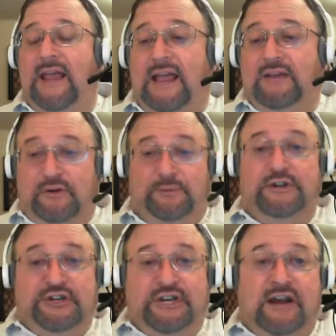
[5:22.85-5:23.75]
and you're going to put
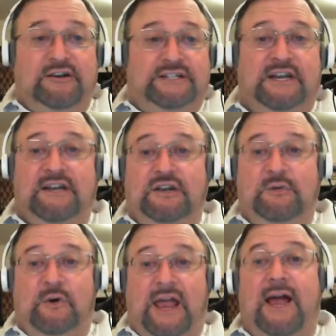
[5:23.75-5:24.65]
chairs in and you
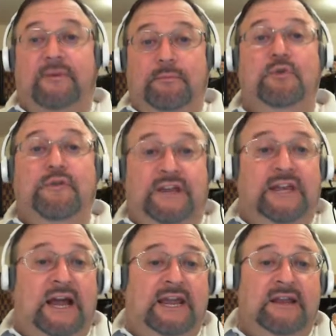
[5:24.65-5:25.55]
want to have a movie
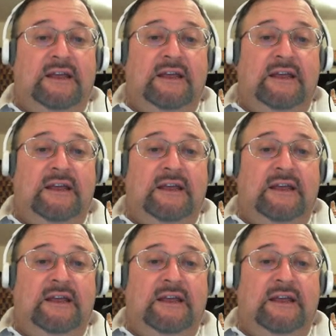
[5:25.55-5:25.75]
night,